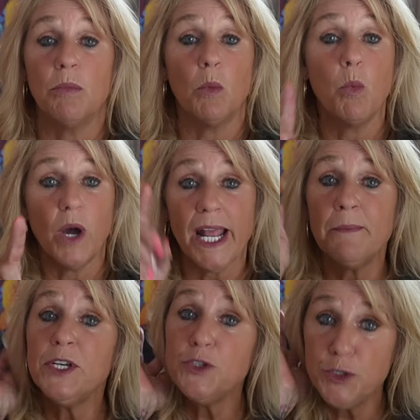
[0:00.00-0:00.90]
But what I'm
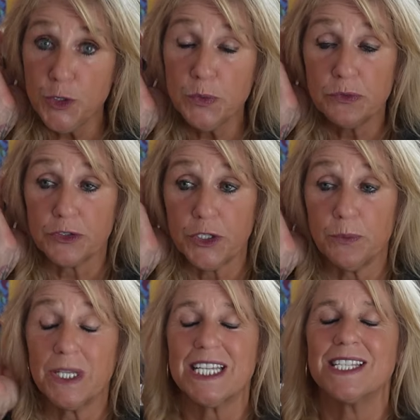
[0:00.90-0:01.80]
going to do for you,
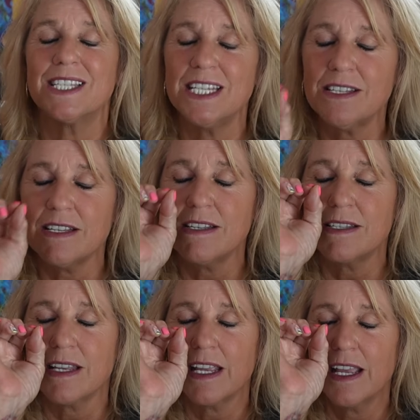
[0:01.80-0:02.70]
because this
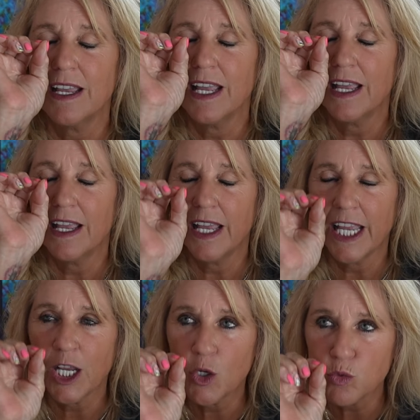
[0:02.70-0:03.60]
is
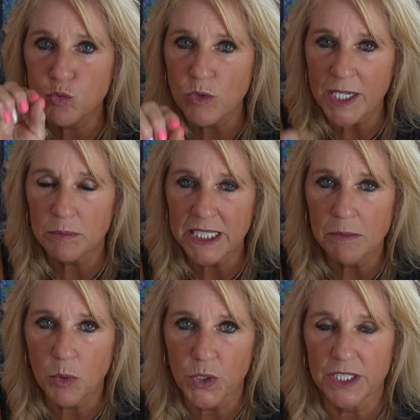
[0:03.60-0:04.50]
incredibly
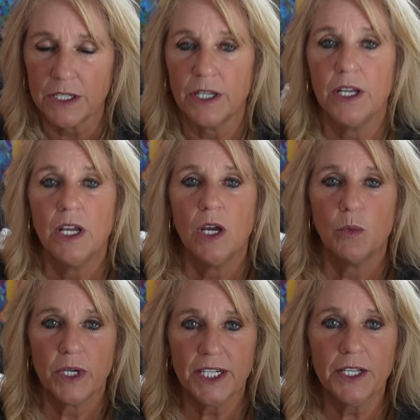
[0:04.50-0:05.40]
important,
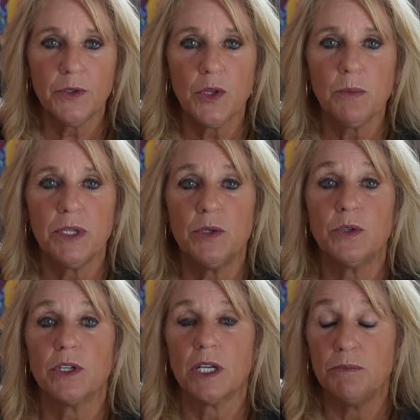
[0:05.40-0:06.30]
we're going to go to
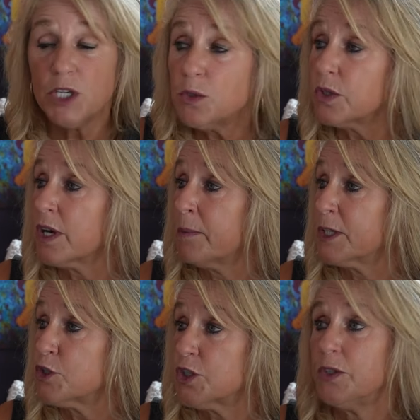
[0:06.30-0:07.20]
the computer and I'm going
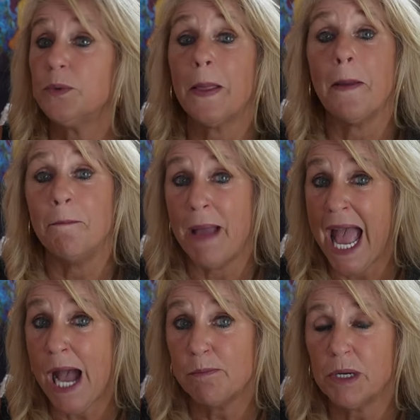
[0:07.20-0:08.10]
to show you on the
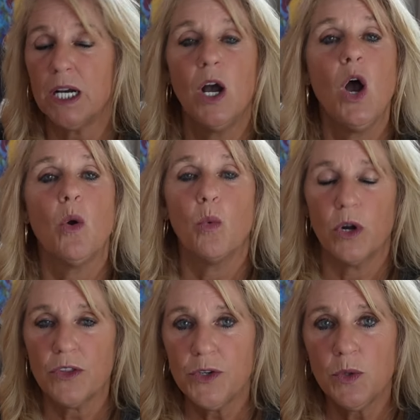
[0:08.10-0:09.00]
map
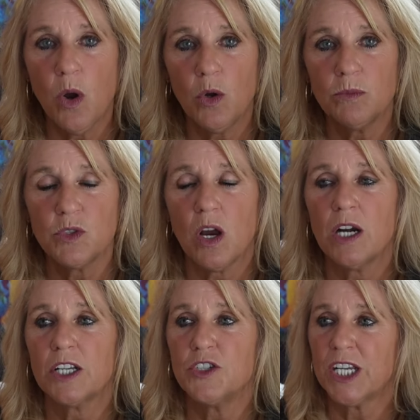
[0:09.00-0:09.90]
where the new homes
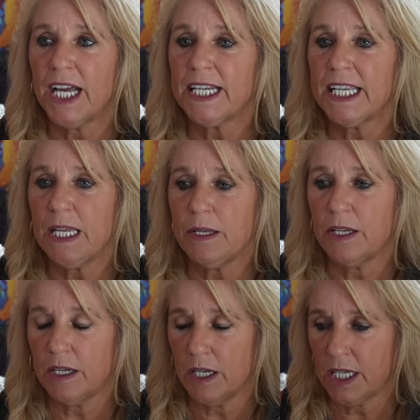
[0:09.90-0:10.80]
are, because you got to
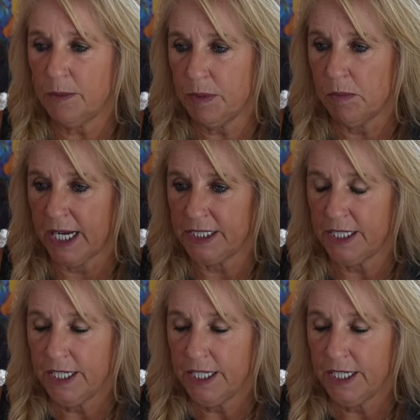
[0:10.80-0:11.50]
keep in mind,